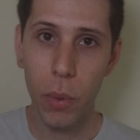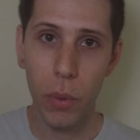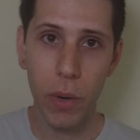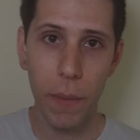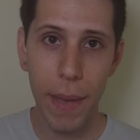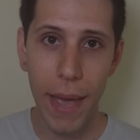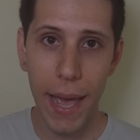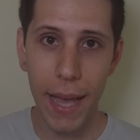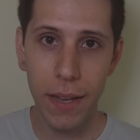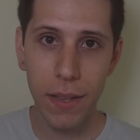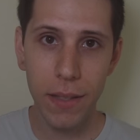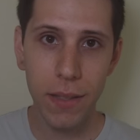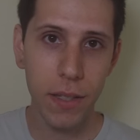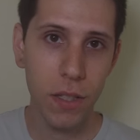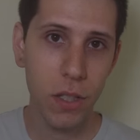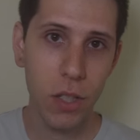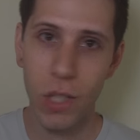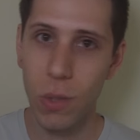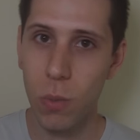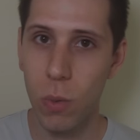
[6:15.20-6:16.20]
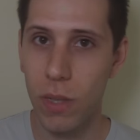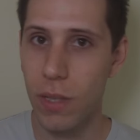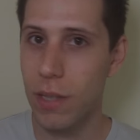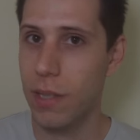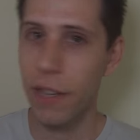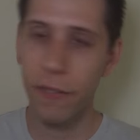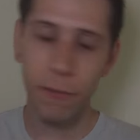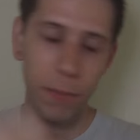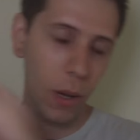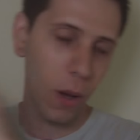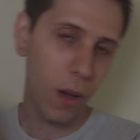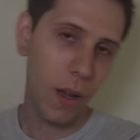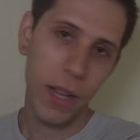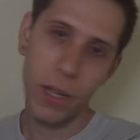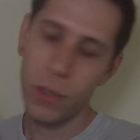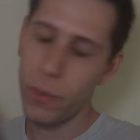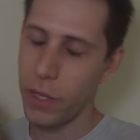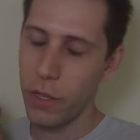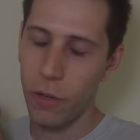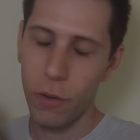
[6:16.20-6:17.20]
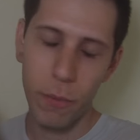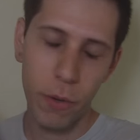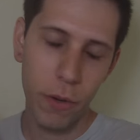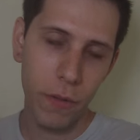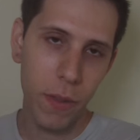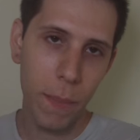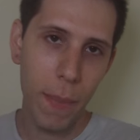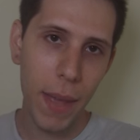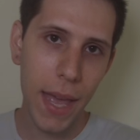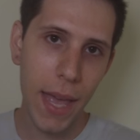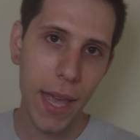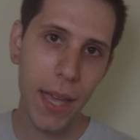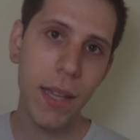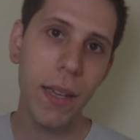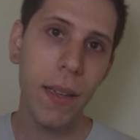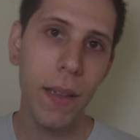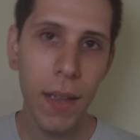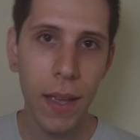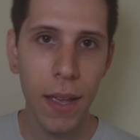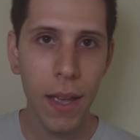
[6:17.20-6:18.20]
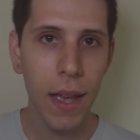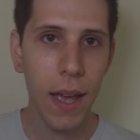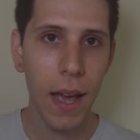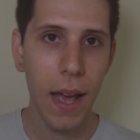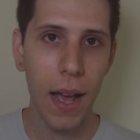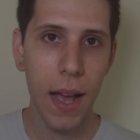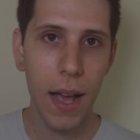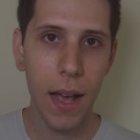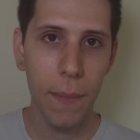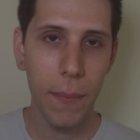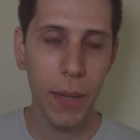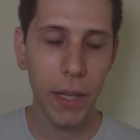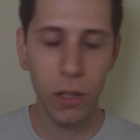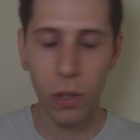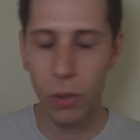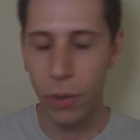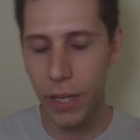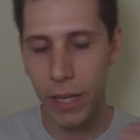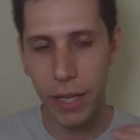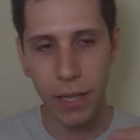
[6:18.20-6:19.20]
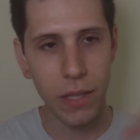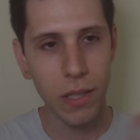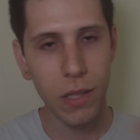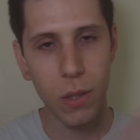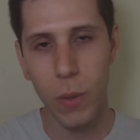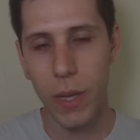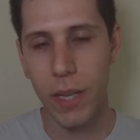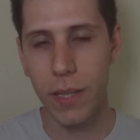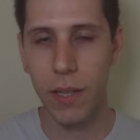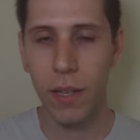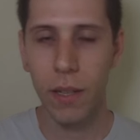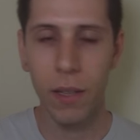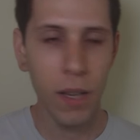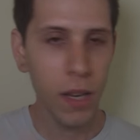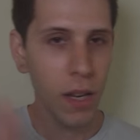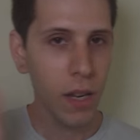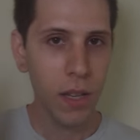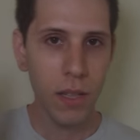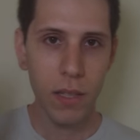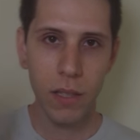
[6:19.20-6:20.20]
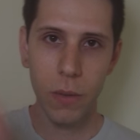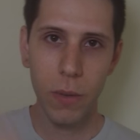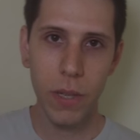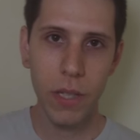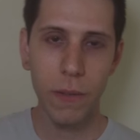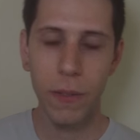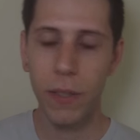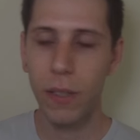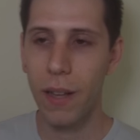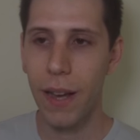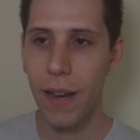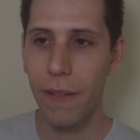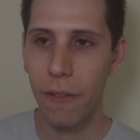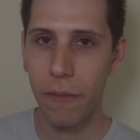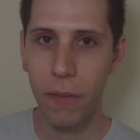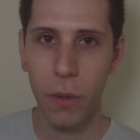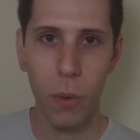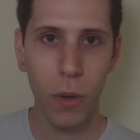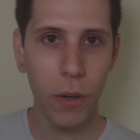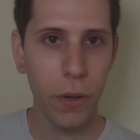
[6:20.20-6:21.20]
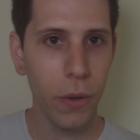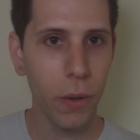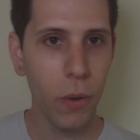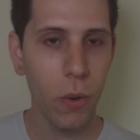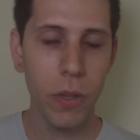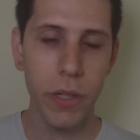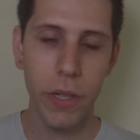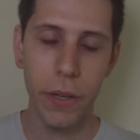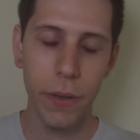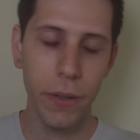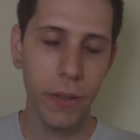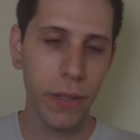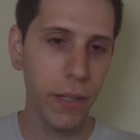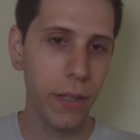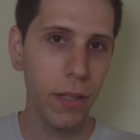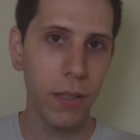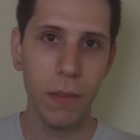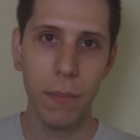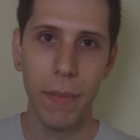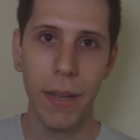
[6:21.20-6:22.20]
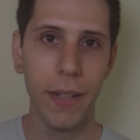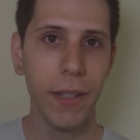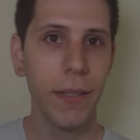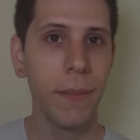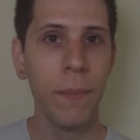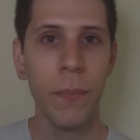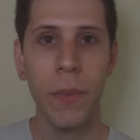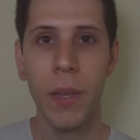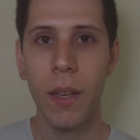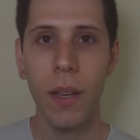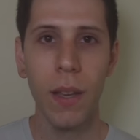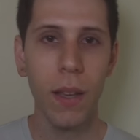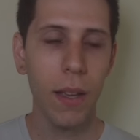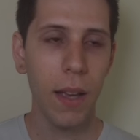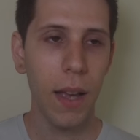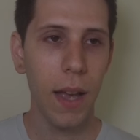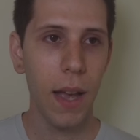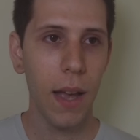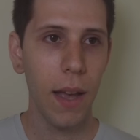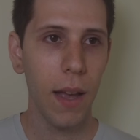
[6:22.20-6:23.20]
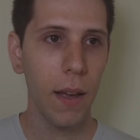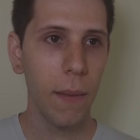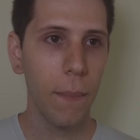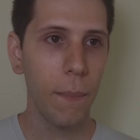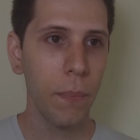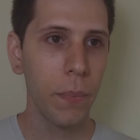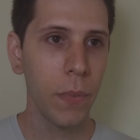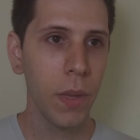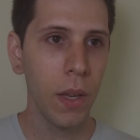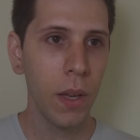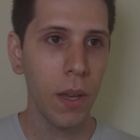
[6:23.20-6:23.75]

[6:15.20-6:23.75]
Brew in a baggers, it's just what's left behind when you remove the bag, um, including any squeezing. Squeeze for your life if you want to, or don't, it doesn't matter. Um,